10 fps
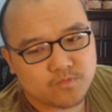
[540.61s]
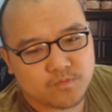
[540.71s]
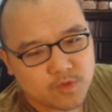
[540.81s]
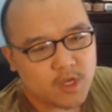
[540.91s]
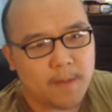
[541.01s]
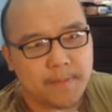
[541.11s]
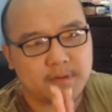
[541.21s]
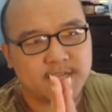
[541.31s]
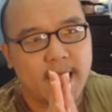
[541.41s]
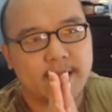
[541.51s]
you got
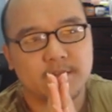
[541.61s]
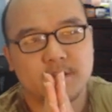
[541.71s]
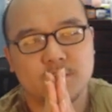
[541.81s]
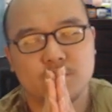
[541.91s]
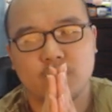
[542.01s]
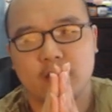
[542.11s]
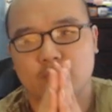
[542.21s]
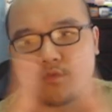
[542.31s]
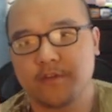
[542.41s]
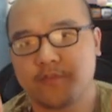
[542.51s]
people tackling you, like,
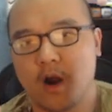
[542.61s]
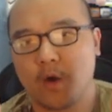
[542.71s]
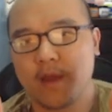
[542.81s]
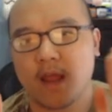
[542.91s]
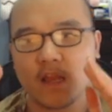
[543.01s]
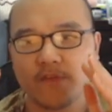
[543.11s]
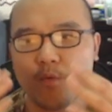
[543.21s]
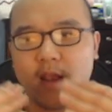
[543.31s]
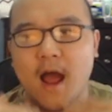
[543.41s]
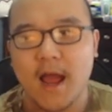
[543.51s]
really far away, and even
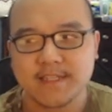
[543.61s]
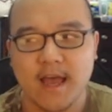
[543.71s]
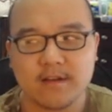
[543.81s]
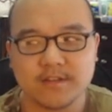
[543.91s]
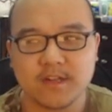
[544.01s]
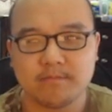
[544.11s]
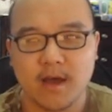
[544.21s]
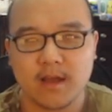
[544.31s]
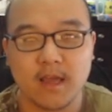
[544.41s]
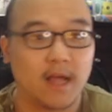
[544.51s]
when I tackle
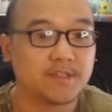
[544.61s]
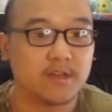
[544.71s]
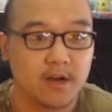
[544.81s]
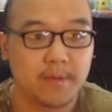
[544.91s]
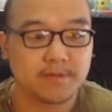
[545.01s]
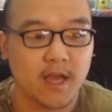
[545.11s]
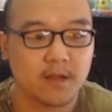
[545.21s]
somebody and I see other people tackle